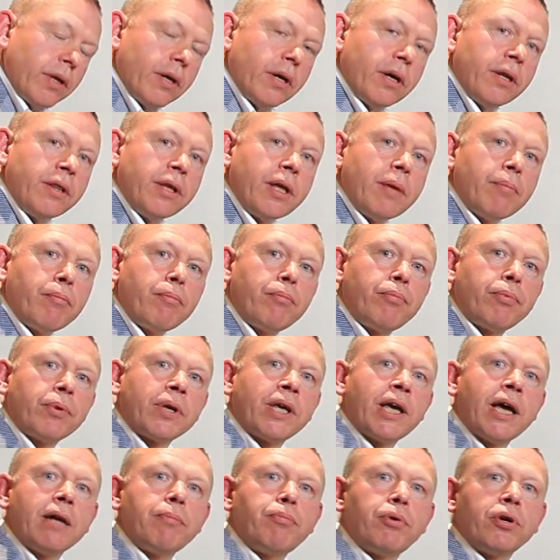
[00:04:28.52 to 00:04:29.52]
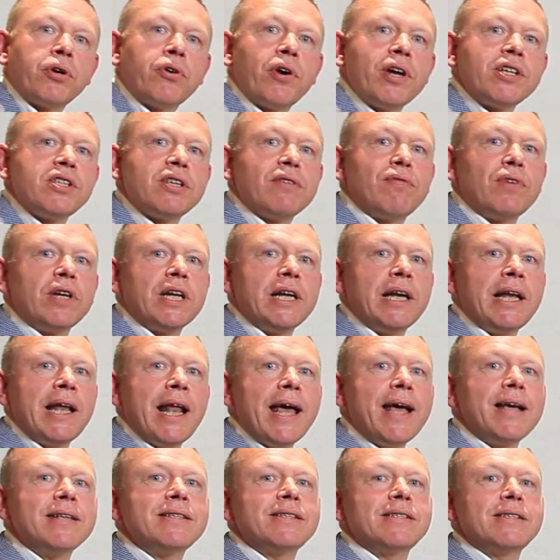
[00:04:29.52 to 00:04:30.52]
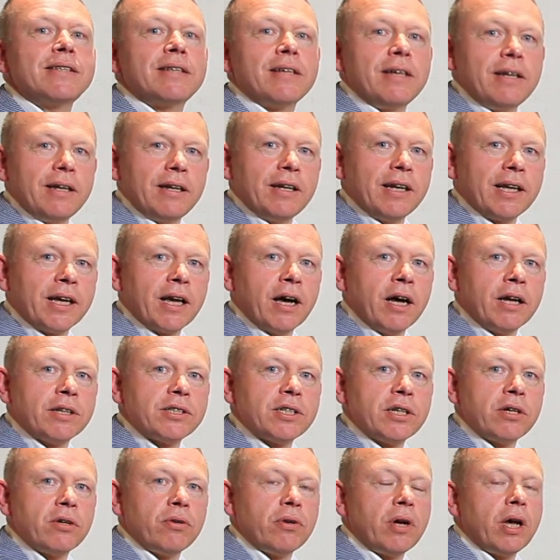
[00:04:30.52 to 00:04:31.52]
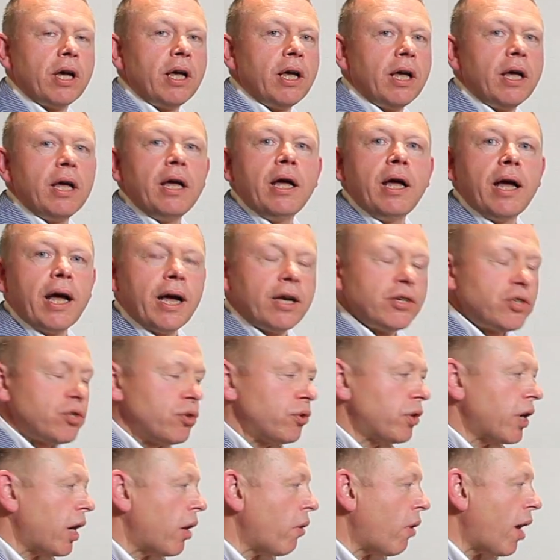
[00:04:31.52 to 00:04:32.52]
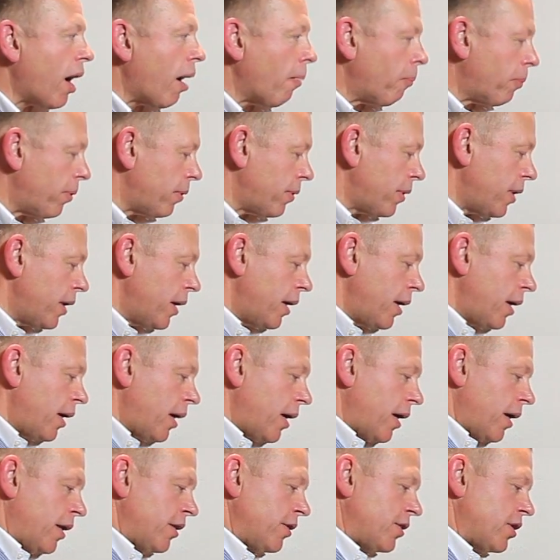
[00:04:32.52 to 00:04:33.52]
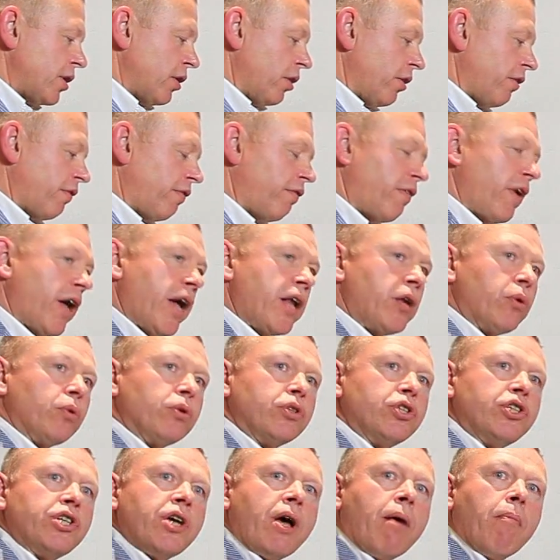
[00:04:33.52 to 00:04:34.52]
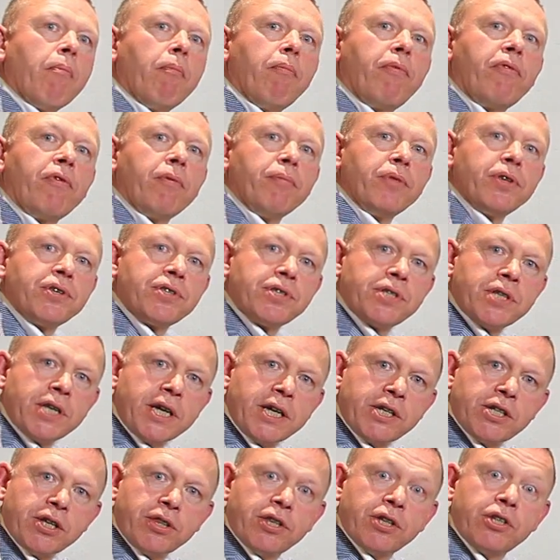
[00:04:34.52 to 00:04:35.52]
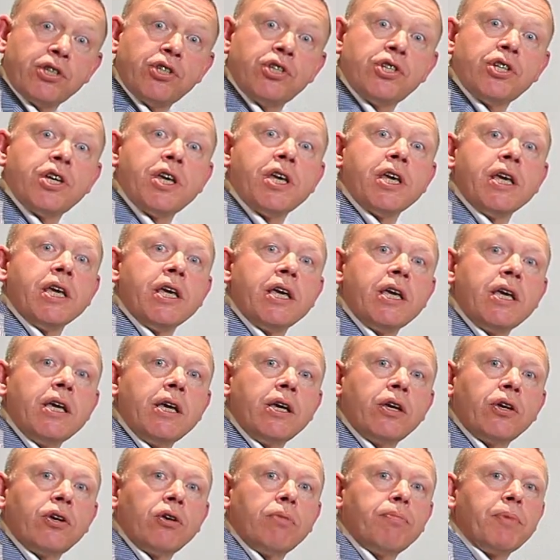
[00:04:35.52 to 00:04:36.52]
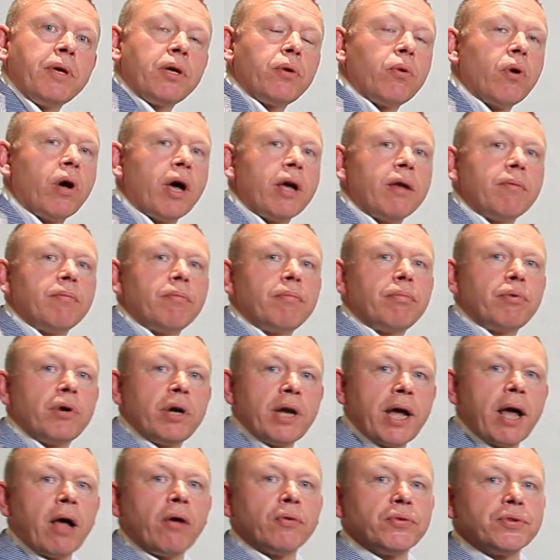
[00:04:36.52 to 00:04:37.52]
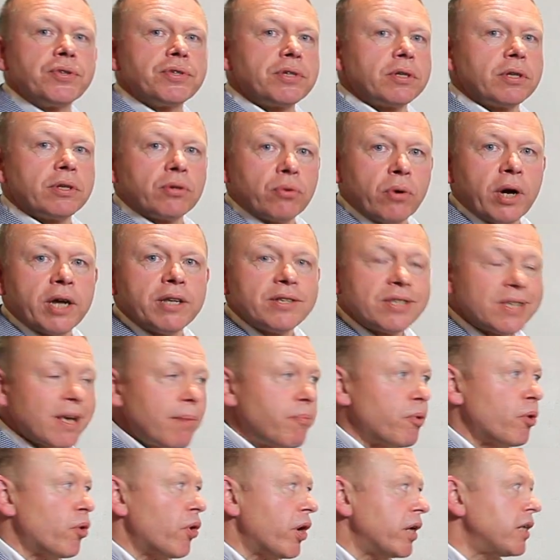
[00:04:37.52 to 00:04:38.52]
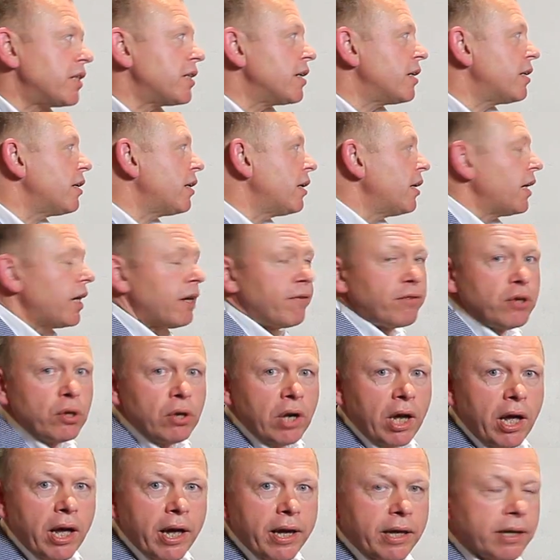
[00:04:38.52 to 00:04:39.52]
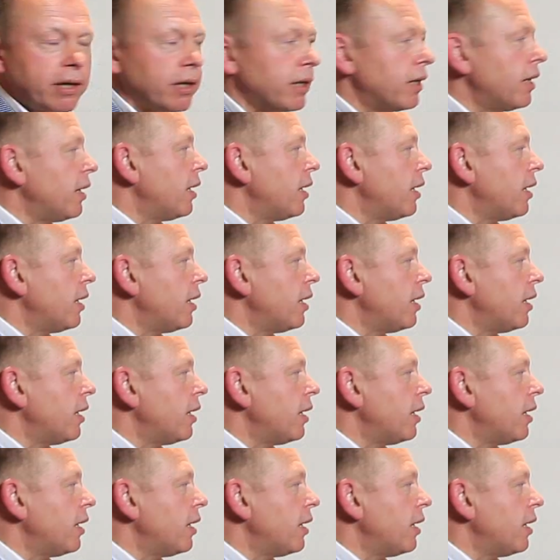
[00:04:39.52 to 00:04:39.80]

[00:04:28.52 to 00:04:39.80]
and then get progressively less legato as you go up, until the final jump from the C to the G could be quite pronounced, quite separated, if you like.